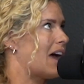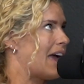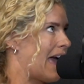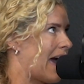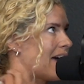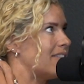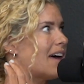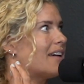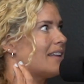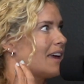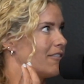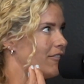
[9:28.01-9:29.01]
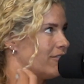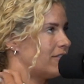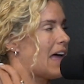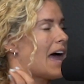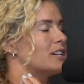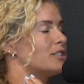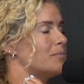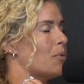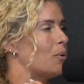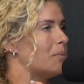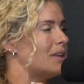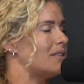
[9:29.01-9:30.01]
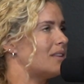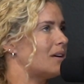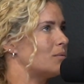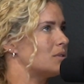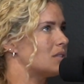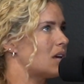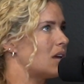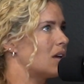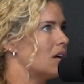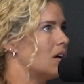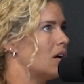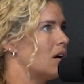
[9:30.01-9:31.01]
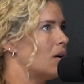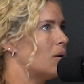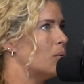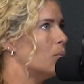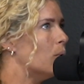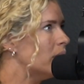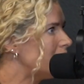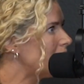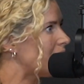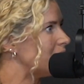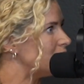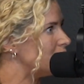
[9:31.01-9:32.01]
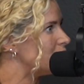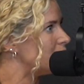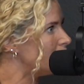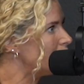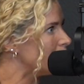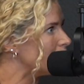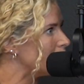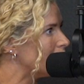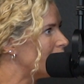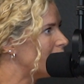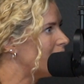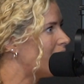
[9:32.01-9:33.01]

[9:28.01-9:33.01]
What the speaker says: I had that flash moment that was what did I just do?